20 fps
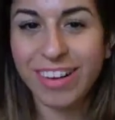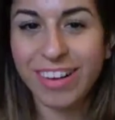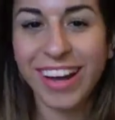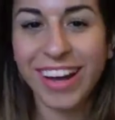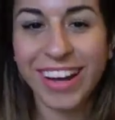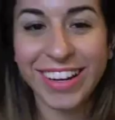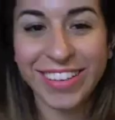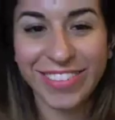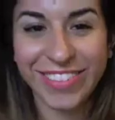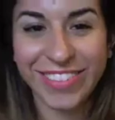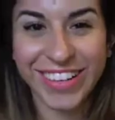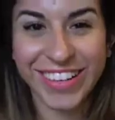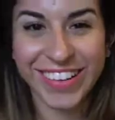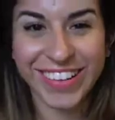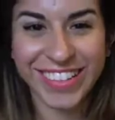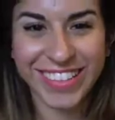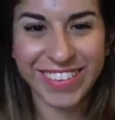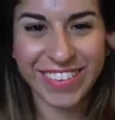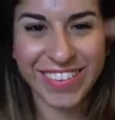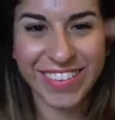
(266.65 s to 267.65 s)
God, I don't want you
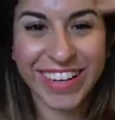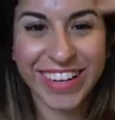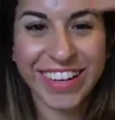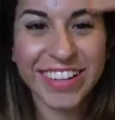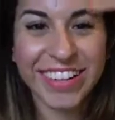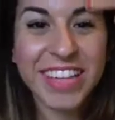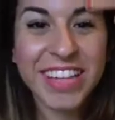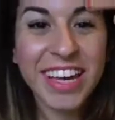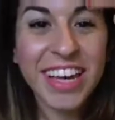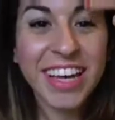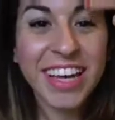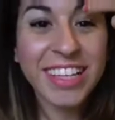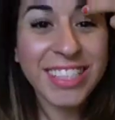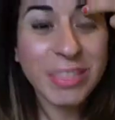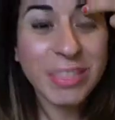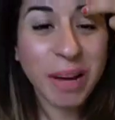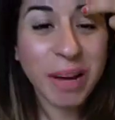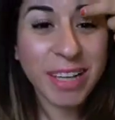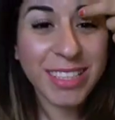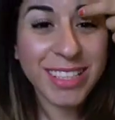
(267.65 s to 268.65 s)
to see my fingernails.
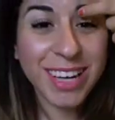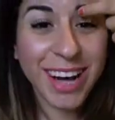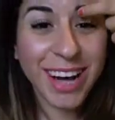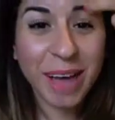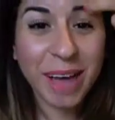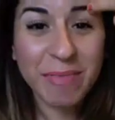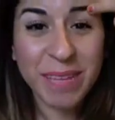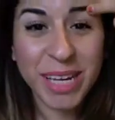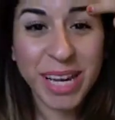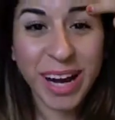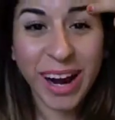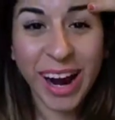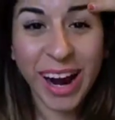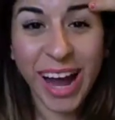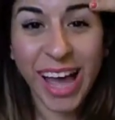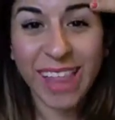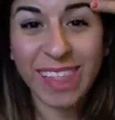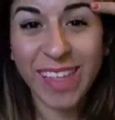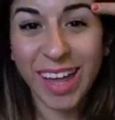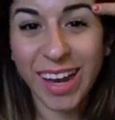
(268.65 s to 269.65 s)
Sparser up here
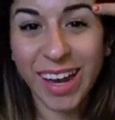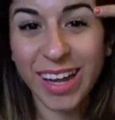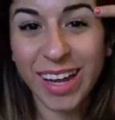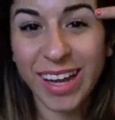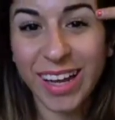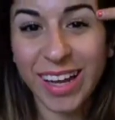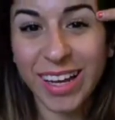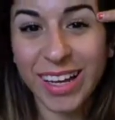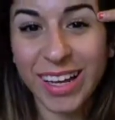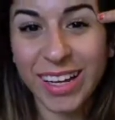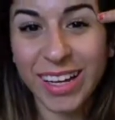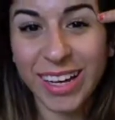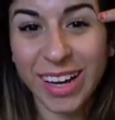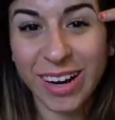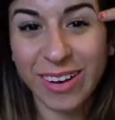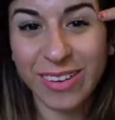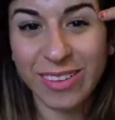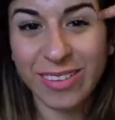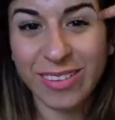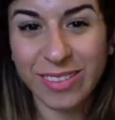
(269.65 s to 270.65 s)
and then
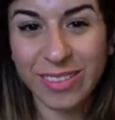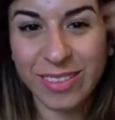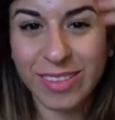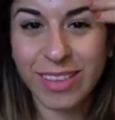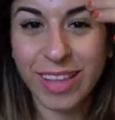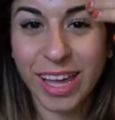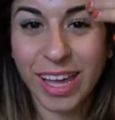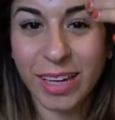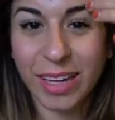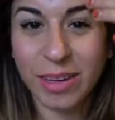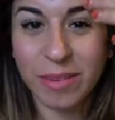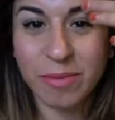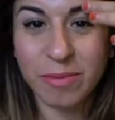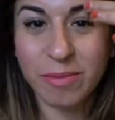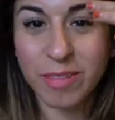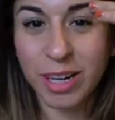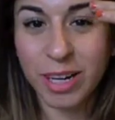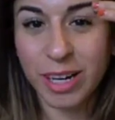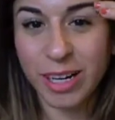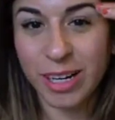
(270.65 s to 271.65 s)
go like
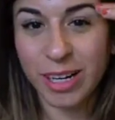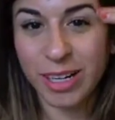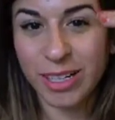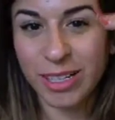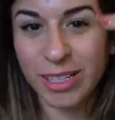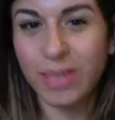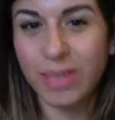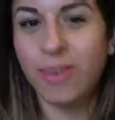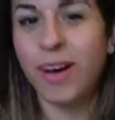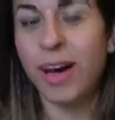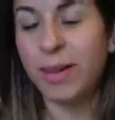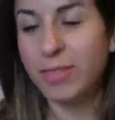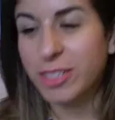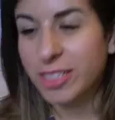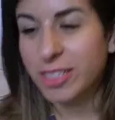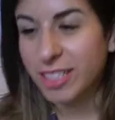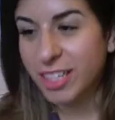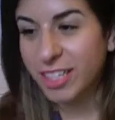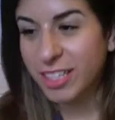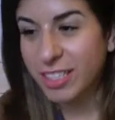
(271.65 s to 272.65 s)
darker. So I'm
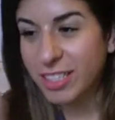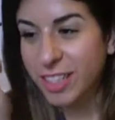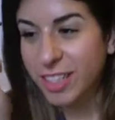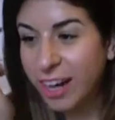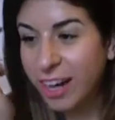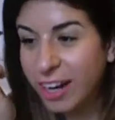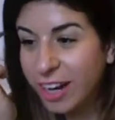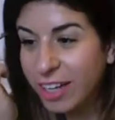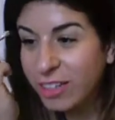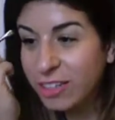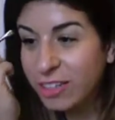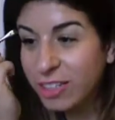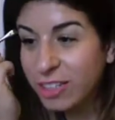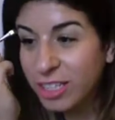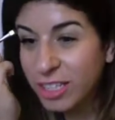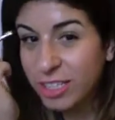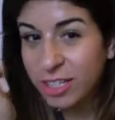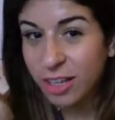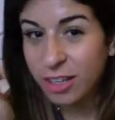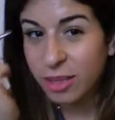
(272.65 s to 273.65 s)
just gonna start. I
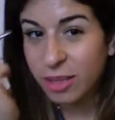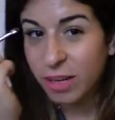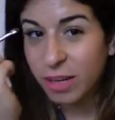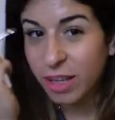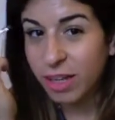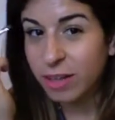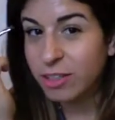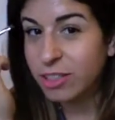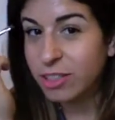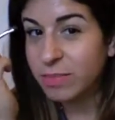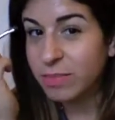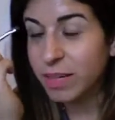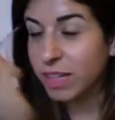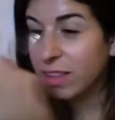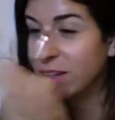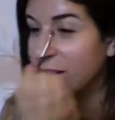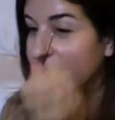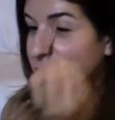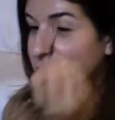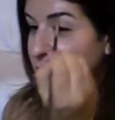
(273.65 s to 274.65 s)
usually start in the middle and just make
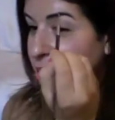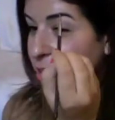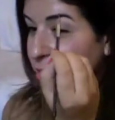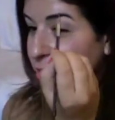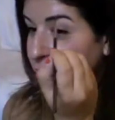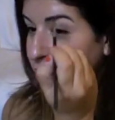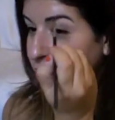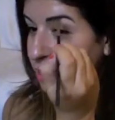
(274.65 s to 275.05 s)
little strokes.